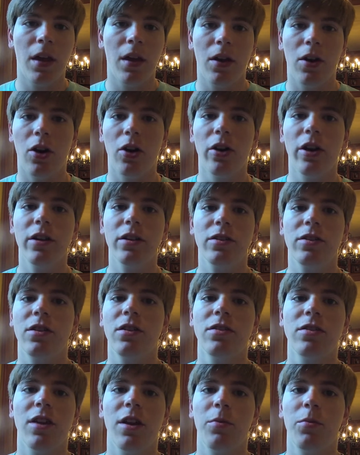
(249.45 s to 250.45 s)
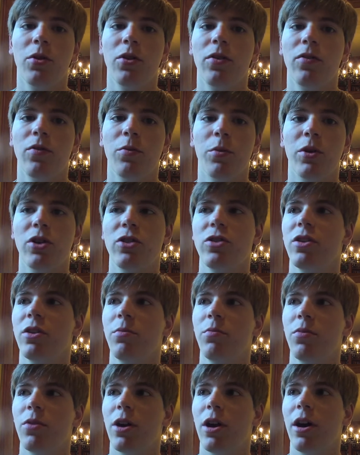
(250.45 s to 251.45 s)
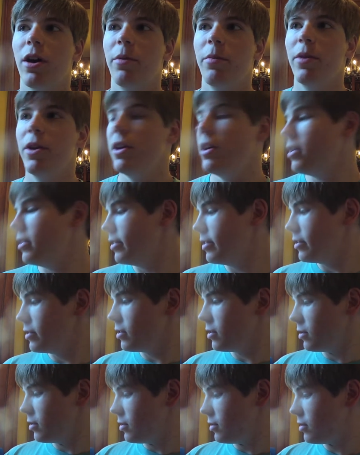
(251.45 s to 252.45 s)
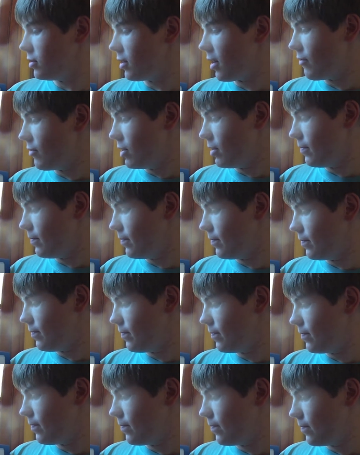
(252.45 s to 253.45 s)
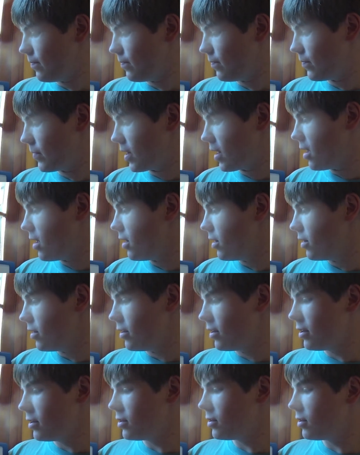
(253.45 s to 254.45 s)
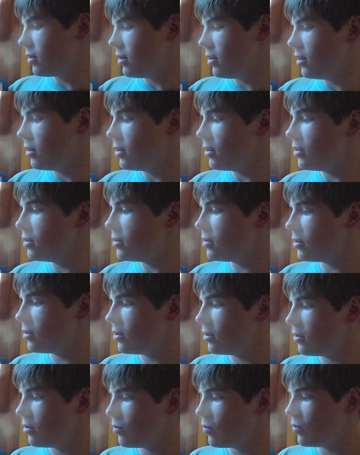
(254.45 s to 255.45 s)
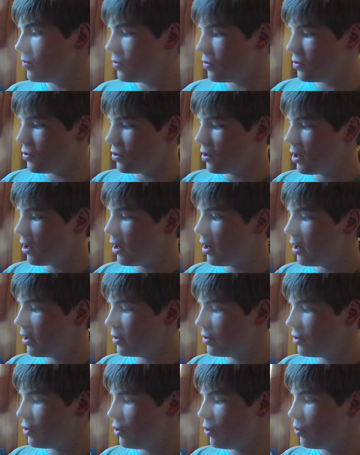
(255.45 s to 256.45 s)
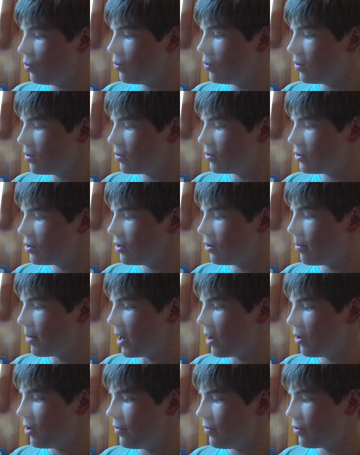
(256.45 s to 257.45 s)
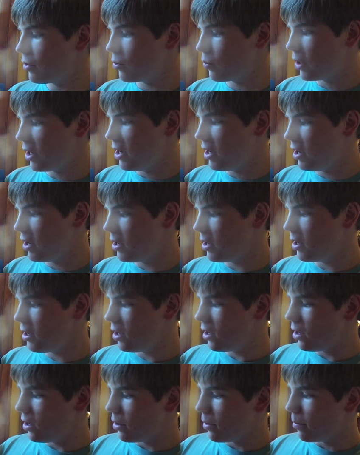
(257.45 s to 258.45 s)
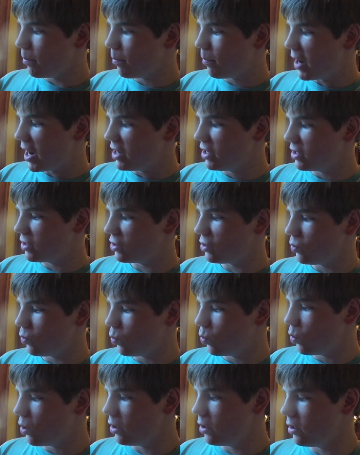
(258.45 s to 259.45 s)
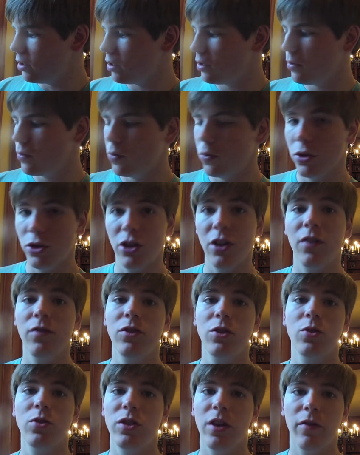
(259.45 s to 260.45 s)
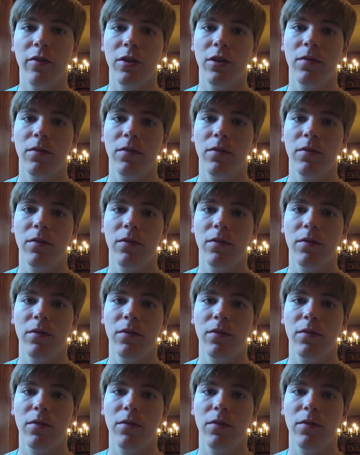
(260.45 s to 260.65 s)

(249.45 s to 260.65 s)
Our next example of a Mersenne prime is 7. This is 2 to the power of 3 minus 1, which gives you 7.